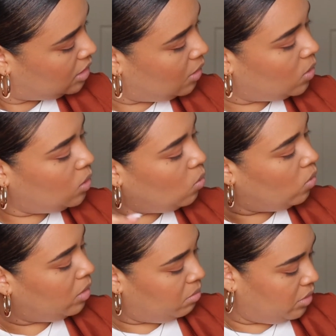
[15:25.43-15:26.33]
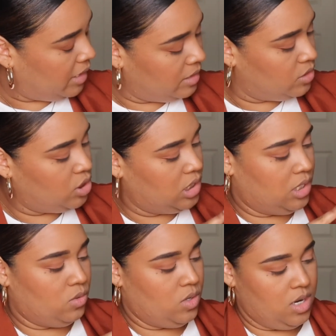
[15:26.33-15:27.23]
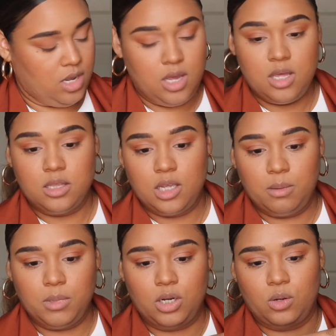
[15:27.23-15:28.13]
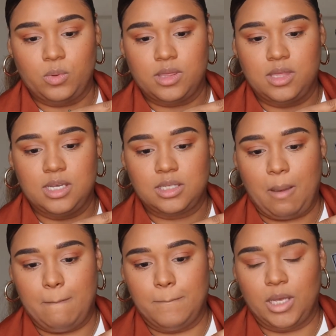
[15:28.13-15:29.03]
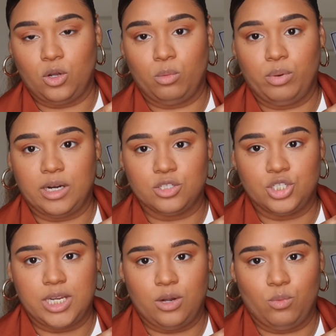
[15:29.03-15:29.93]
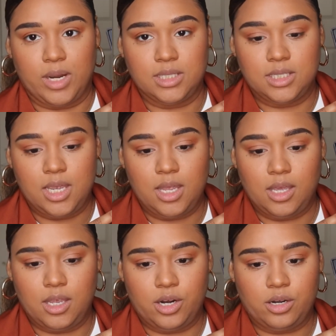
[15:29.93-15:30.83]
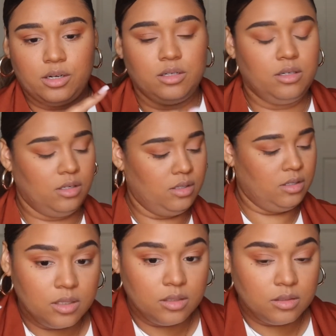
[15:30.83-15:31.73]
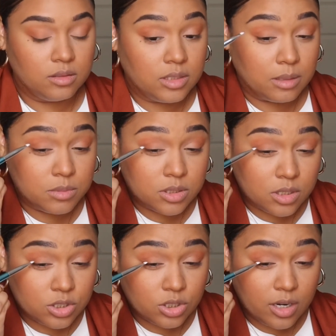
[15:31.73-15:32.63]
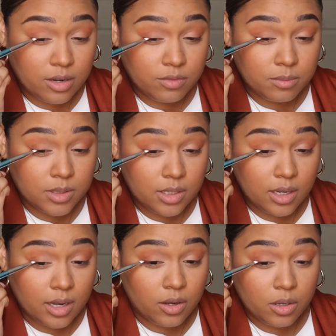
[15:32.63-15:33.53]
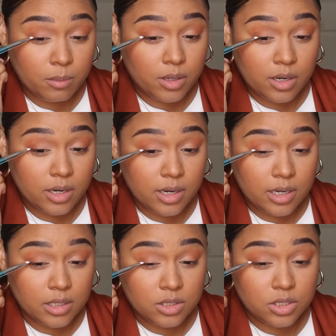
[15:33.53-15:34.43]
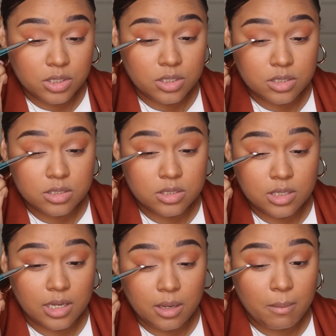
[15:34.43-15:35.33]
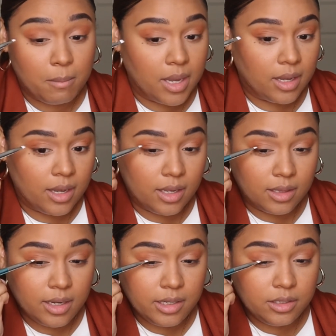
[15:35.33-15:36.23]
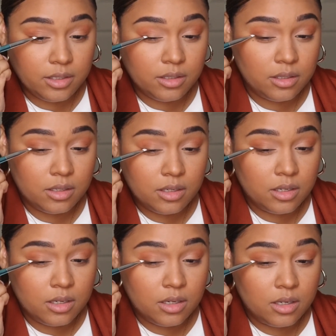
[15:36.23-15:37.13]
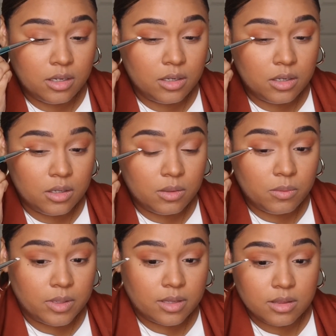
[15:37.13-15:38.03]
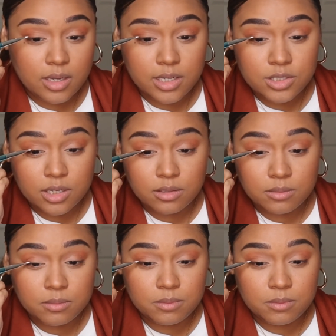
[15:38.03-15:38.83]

I want a warm brown, so I think I'm gonna go with this middle brown shade right here. And I'm just gonna start out from the outer part and just like make a liner with the eyeshadow.